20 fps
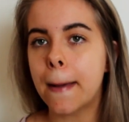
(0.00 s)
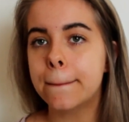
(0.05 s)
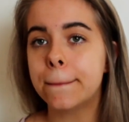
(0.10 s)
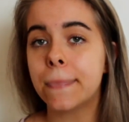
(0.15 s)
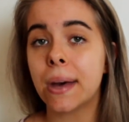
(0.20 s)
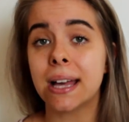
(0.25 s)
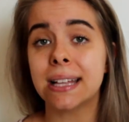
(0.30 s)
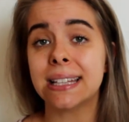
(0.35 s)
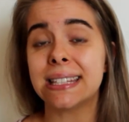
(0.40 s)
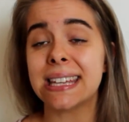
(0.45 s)

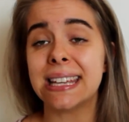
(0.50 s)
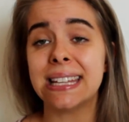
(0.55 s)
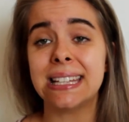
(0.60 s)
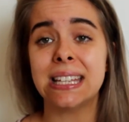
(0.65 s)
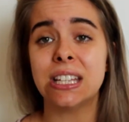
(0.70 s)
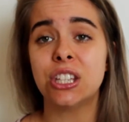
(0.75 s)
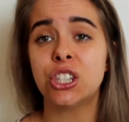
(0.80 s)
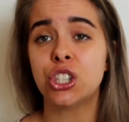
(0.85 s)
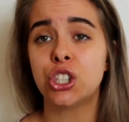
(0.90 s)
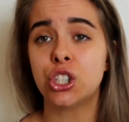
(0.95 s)
But it
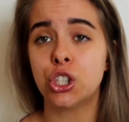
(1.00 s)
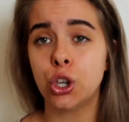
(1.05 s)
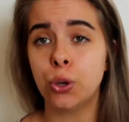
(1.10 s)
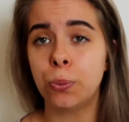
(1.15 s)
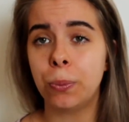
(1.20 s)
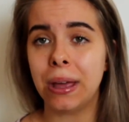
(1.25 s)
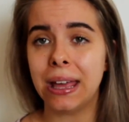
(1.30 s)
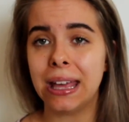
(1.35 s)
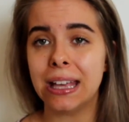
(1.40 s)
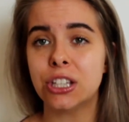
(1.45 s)
is
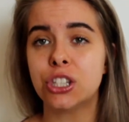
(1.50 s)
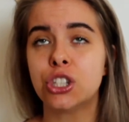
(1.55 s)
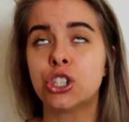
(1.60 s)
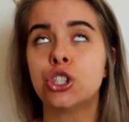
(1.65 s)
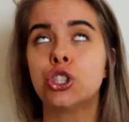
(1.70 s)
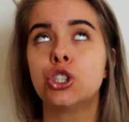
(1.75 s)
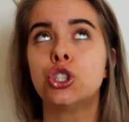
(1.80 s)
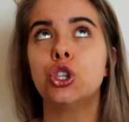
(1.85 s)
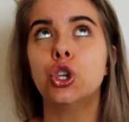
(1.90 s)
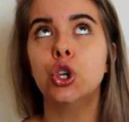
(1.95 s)

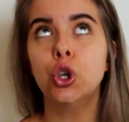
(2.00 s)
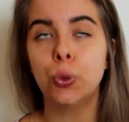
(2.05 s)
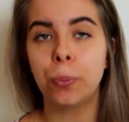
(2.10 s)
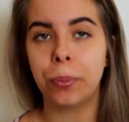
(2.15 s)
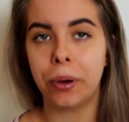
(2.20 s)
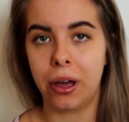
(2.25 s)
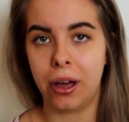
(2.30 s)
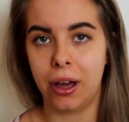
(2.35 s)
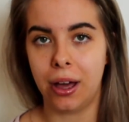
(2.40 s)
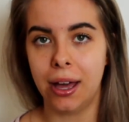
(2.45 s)

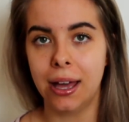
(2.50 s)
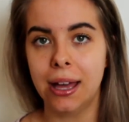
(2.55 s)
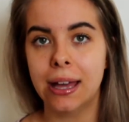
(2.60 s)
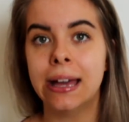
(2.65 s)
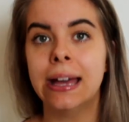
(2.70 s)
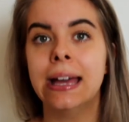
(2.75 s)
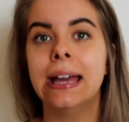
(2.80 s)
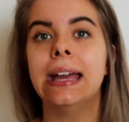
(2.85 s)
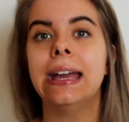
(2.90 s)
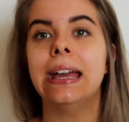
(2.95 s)
super
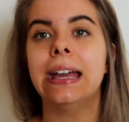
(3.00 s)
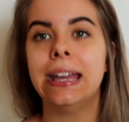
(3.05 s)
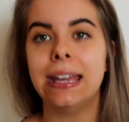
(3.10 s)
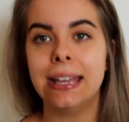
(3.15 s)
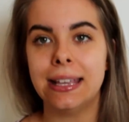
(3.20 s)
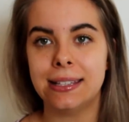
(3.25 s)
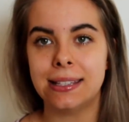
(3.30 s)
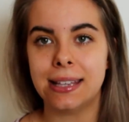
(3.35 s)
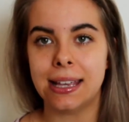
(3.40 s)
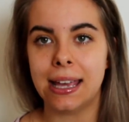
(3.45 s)

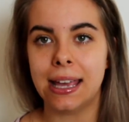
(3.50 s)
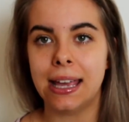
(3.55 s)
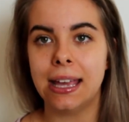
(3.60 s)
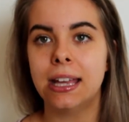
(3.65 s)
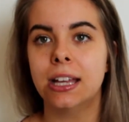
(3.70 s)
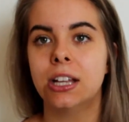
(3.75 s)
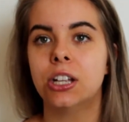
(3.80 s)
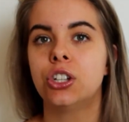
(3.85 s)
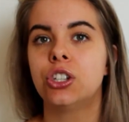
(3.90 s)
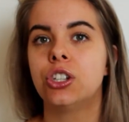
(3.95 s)

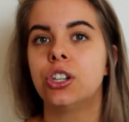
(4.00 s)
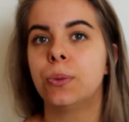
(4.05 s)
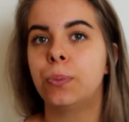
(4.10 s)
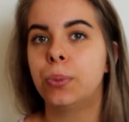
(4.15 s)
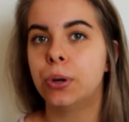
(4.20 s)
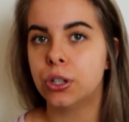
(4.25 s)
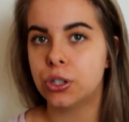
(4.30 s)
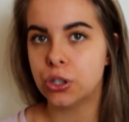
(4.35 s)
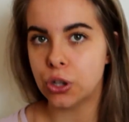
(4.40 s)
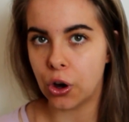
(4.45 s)
easy to
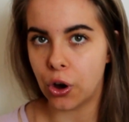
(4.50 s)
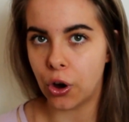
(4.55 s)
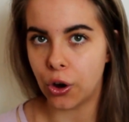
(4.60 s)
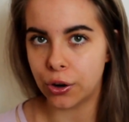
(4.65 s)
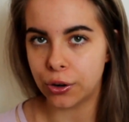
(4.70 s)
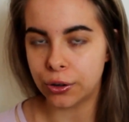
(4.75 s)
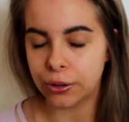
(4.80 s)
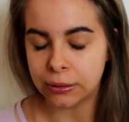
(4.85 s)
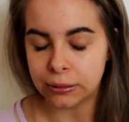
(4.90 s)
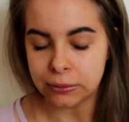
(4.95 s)
put
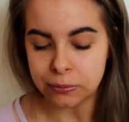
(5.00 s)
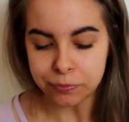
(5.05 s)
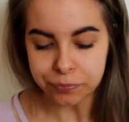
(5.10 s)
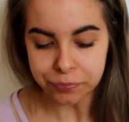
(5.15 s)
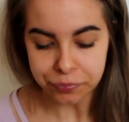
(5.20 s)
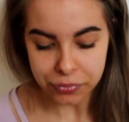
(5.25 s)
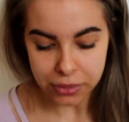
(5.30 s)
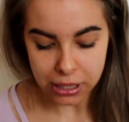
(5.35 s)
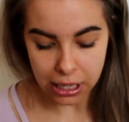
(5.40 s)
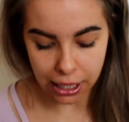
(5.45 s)
on.
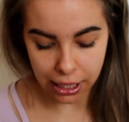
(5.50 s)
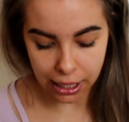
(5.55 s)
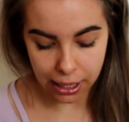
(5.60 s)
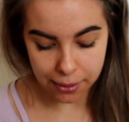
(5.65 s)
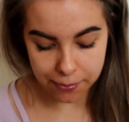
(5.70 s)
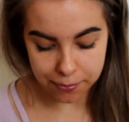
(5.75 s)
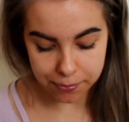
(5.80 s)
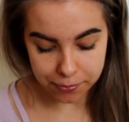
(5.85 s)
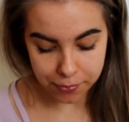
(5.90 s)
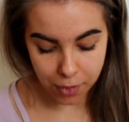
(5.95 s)

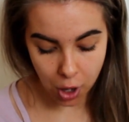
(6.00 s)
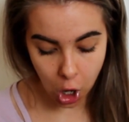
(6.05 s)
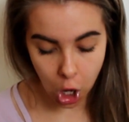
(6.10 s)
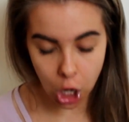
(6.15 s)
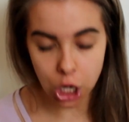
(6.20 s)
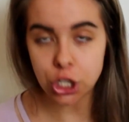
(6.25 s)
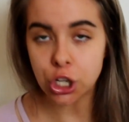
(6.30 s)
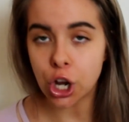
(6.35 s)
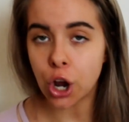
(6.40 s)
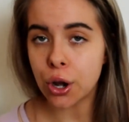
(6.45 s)

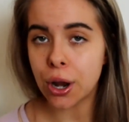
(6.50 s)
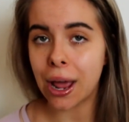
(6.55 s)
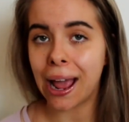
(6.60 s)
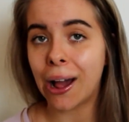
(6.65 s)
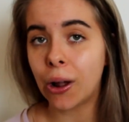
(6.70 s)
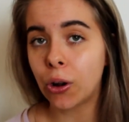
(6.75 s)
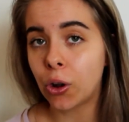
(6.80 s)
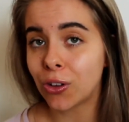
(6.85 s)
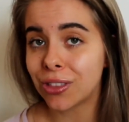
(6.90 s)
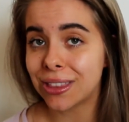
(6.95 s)
I don't know
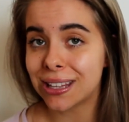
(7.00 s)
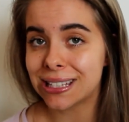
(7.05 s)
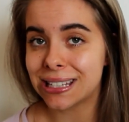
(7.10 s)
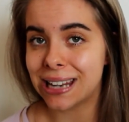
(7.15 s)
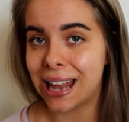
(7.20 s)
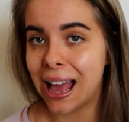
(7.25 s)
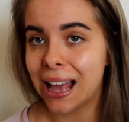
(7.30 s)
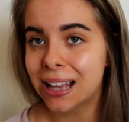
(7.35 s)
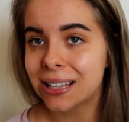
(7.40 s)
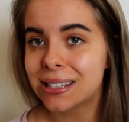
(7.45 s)
how long this
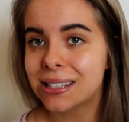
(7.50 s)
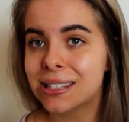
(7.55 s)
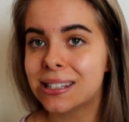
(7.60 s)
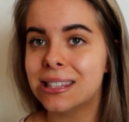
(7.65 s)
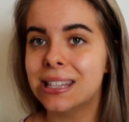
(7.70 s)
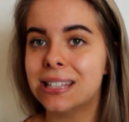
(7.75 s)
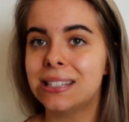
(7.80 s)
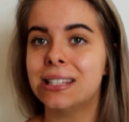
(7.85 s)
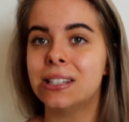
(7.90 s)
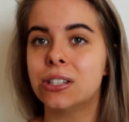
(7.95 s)
lasts.
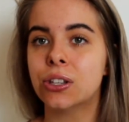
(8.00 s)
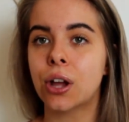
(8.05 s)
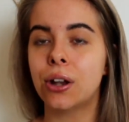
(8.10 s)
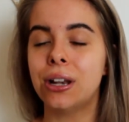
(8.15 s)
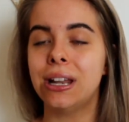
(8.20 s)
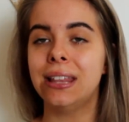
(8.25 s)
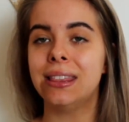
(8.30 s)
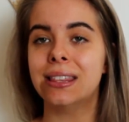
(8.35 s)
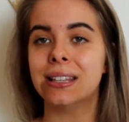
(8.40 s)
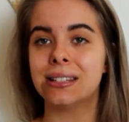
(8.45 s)
This is
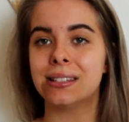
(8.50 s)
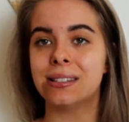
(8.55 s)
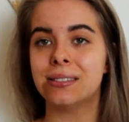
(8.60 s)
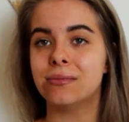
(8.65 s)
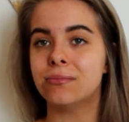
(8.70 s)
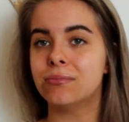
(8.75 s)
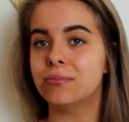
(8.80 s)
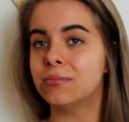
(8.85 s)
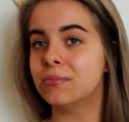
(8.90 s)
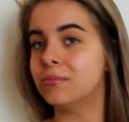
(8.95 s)
only this
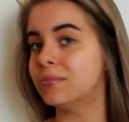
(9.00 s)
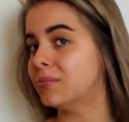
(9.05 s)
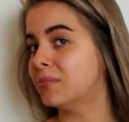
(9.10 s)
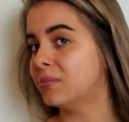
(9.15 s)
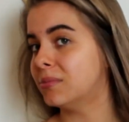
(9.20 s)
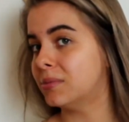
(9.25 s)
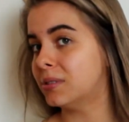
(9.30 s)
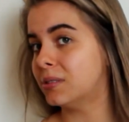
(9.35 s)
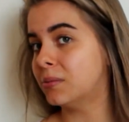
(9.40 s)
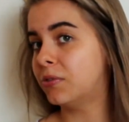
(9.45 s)

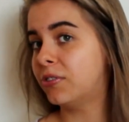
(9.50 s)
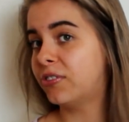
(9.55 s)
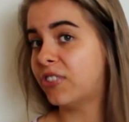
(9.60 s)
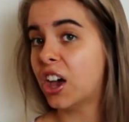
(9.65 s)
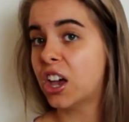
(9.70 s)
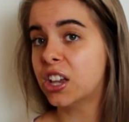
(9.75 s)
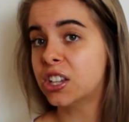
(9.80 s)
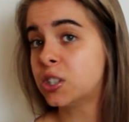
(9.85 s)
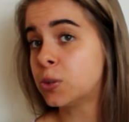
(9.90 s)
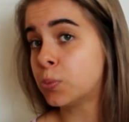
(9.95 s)

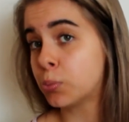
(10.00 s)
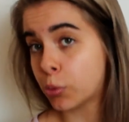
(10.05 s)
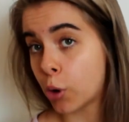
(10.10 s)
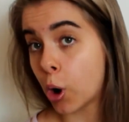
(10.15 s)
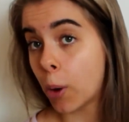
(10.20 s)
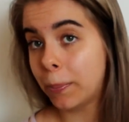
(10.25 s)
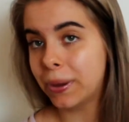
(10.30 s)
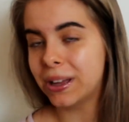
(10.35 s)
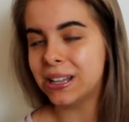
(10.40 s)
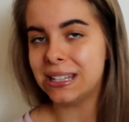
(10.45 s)
first
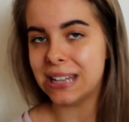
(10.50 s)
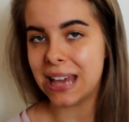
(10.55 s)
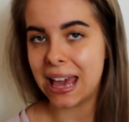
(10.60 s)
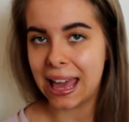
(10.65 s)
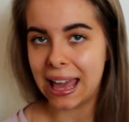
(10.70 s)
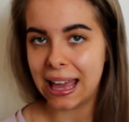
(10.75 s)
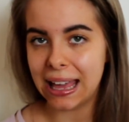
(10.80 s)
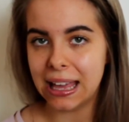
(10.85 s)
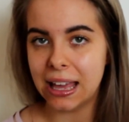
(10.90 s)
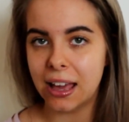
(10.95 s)
proper
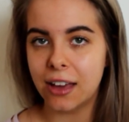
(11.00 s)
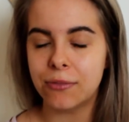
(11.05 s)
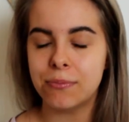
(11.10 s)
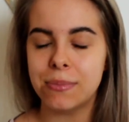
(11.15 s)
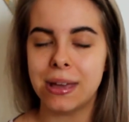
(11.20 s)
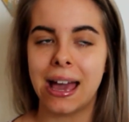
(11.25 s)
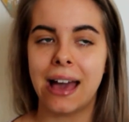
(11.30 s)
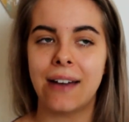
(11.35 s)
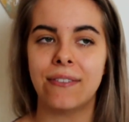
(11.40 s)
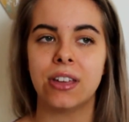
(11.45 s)
day of
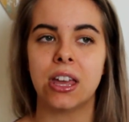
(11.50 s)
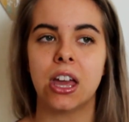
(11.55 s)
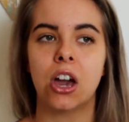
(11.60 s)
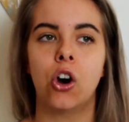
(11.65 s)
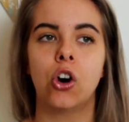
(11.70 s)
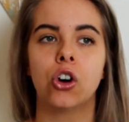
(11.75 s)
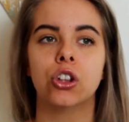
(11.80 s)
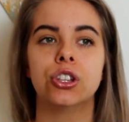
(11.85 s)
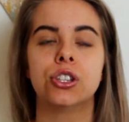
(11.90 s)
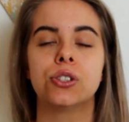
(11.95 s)
me having it
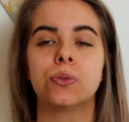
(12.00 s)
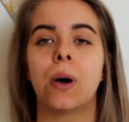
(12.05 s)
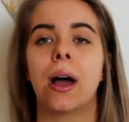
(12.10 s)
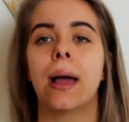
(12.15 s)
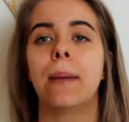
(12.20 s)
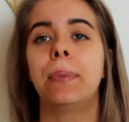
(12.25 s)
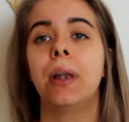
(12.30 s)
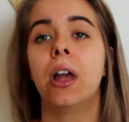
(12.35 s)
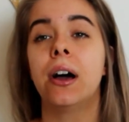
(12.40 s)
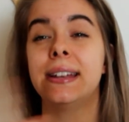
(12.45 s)
on, so I
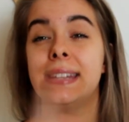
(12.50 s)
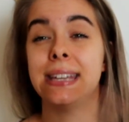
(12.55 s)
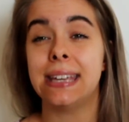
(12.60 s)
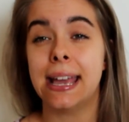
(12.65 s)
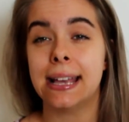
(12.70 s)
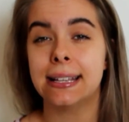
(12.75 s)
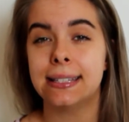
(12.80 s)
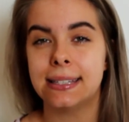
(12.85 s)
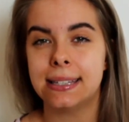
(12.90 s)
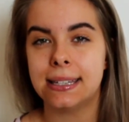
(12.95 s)
applied it
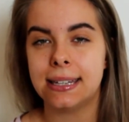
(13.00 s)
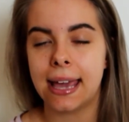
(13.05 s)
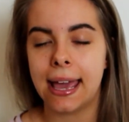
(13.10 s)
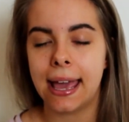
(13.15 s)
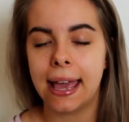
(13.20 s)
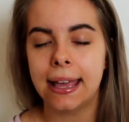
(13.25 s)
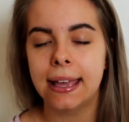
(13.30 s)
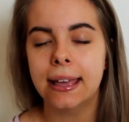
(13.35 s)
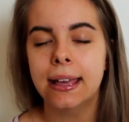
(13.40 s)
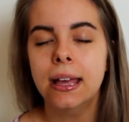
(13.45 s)

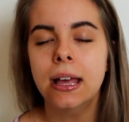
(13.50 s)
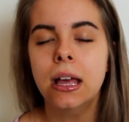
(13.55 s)
yesterday.